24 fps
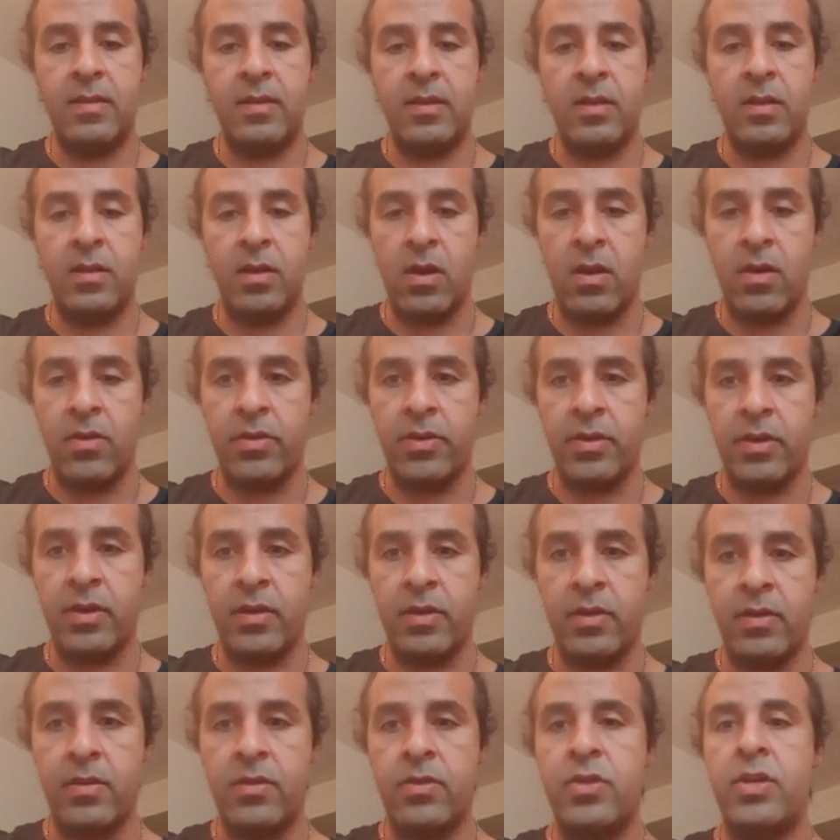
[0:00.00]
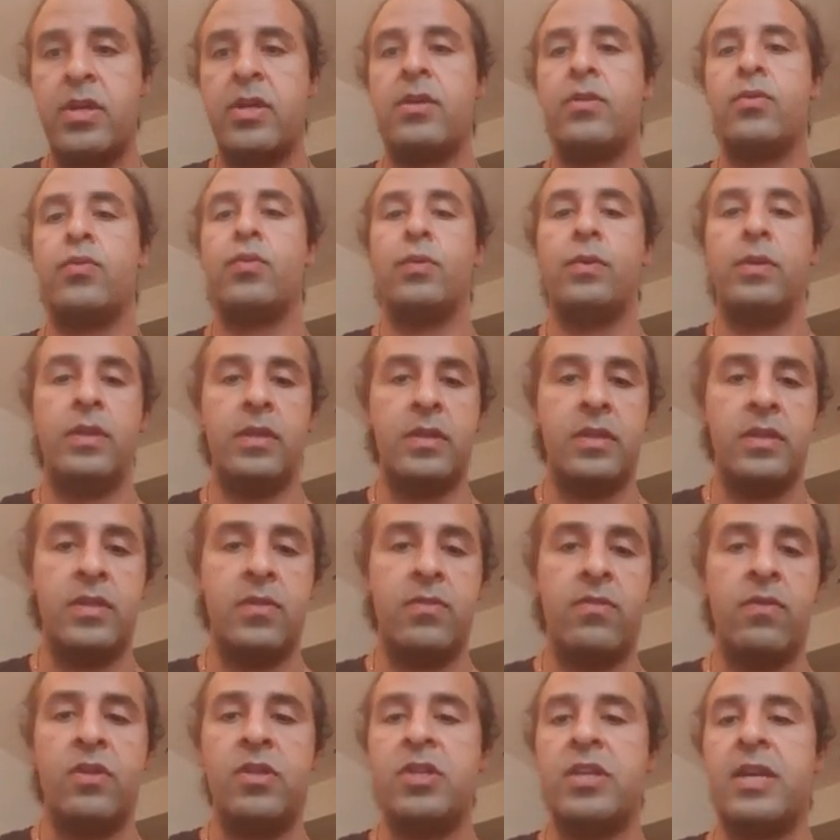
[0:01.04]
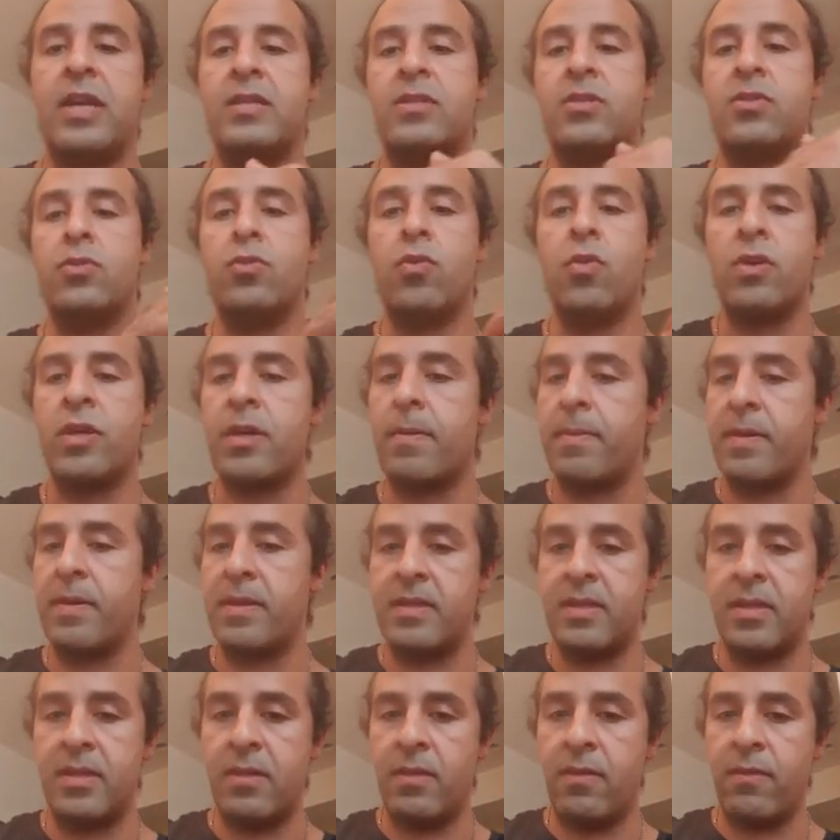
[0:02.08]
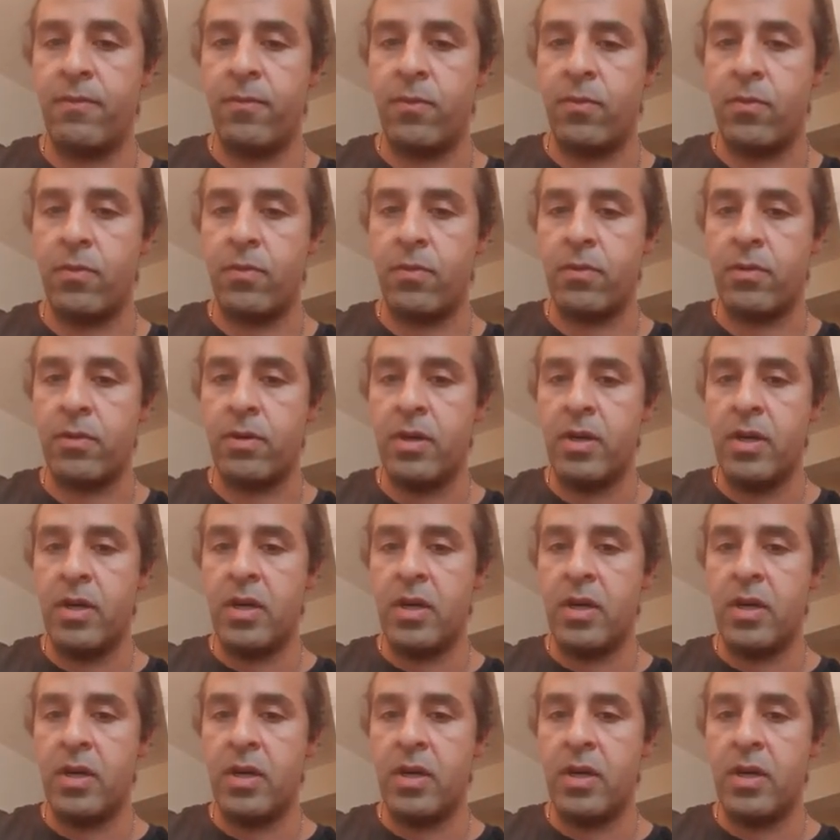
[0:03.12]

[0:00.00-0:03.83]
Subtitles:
lung turn to this, which has no capacity for